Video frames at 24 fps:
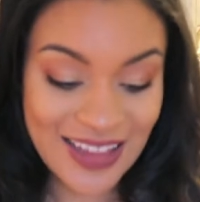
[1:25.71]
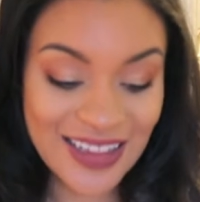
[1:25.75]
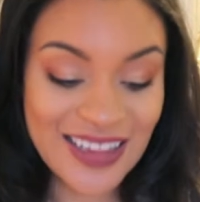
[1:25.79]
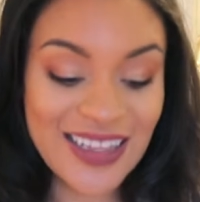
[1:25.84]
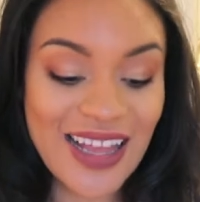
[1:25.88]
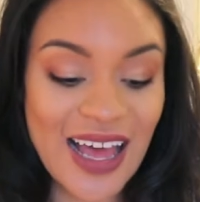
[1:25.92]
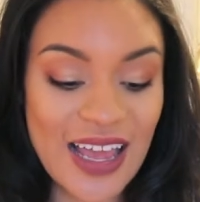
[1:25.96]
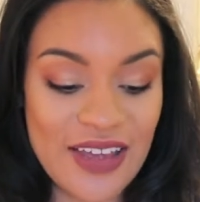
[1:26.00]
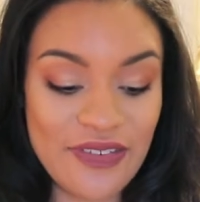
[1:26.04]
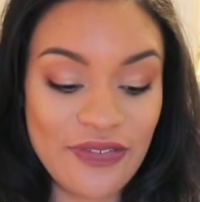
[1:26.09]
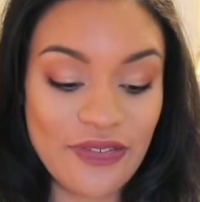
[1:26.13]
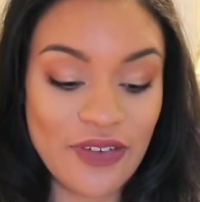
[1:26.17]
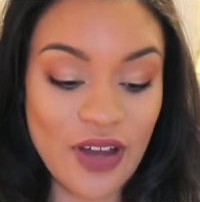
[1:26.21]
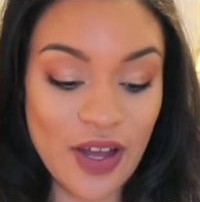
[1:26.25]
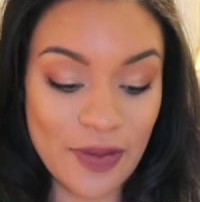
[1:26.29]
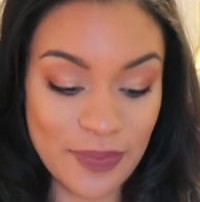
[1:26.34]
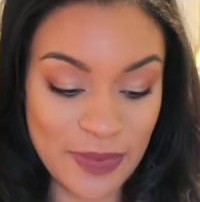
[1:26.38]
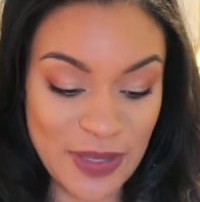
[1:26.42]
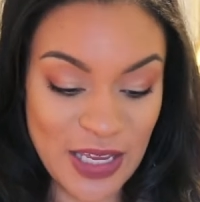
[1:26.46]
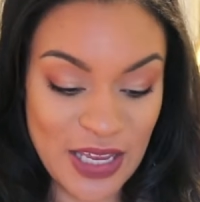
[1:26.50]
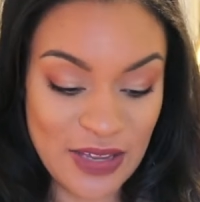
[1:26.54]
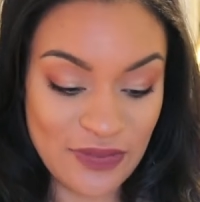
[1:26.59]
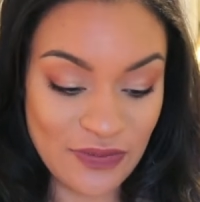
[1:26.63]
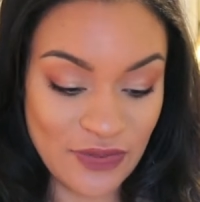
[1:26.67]
Life
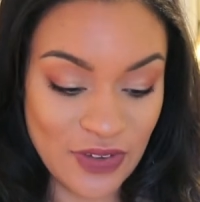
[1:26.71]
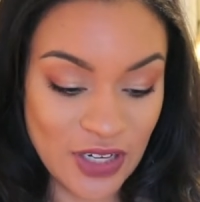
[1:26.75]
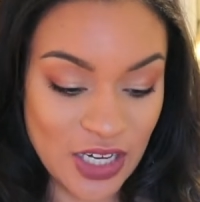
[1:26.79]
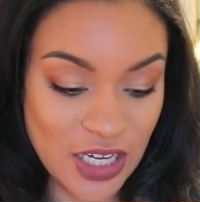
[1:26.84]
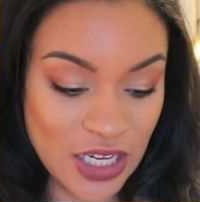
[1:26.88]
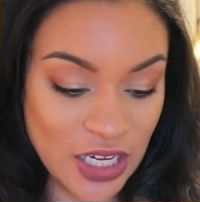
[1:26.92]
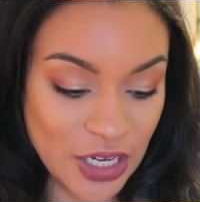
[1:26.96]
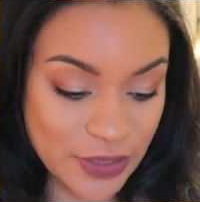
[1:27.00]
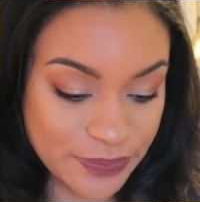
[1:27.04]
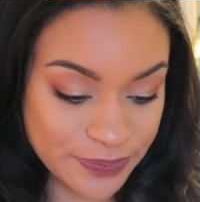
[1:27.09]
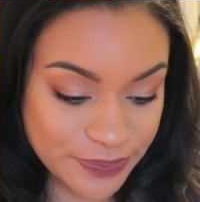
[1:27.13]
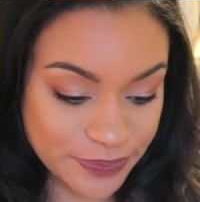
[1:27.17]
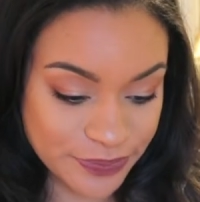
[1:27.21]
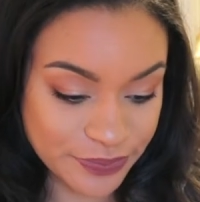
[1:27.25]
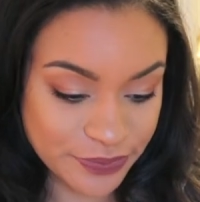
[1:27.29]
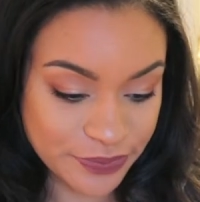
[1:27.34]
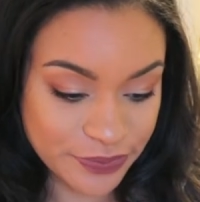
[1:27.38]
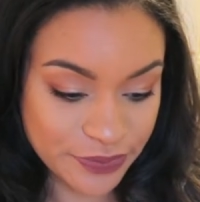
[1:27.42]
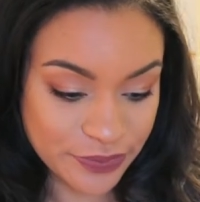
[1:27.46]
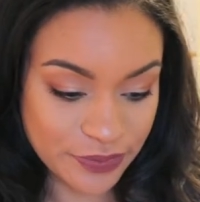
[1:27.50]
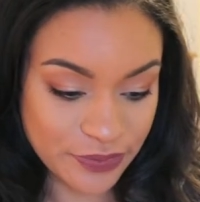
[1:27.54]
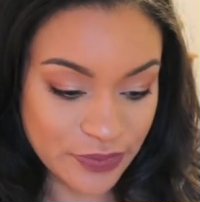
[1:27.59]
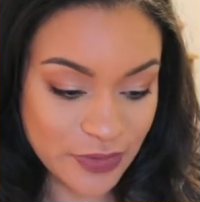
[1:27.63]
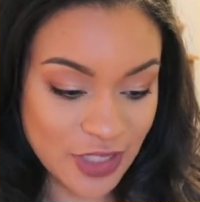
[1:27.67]
update video.
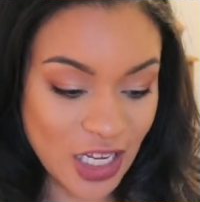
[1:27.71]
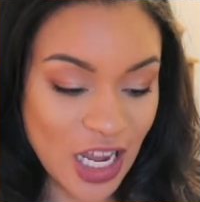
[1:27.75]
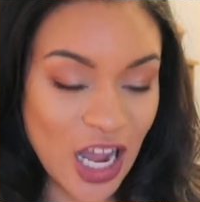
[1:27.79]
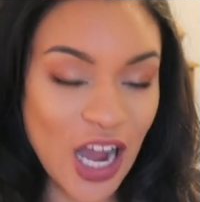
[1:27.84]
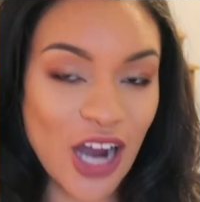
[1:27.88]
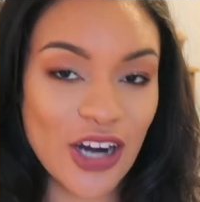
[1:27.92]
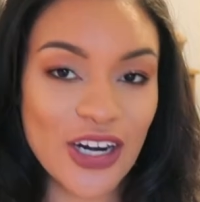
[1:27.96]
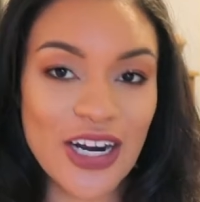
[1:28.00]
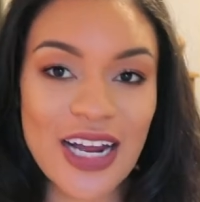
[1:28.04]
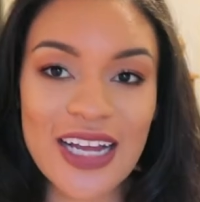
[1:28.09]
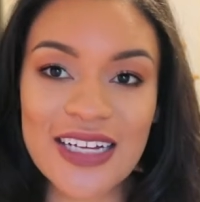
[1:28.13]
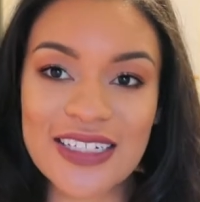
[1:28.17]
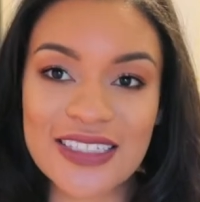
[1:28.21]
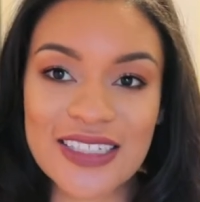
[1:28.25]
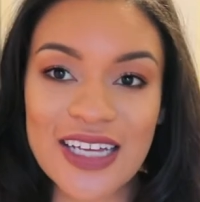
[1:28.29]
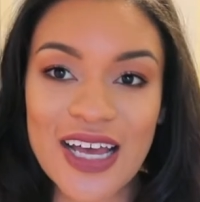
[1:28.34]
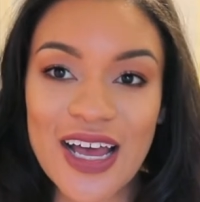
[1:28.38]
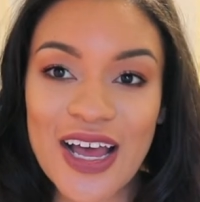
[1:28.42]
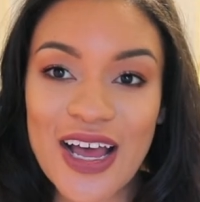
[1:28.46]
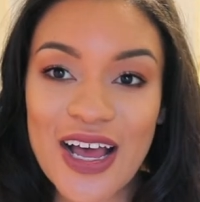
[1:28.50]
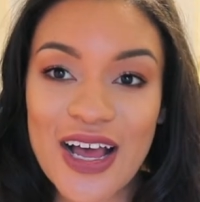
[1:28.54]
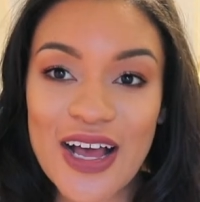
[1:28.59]
All right,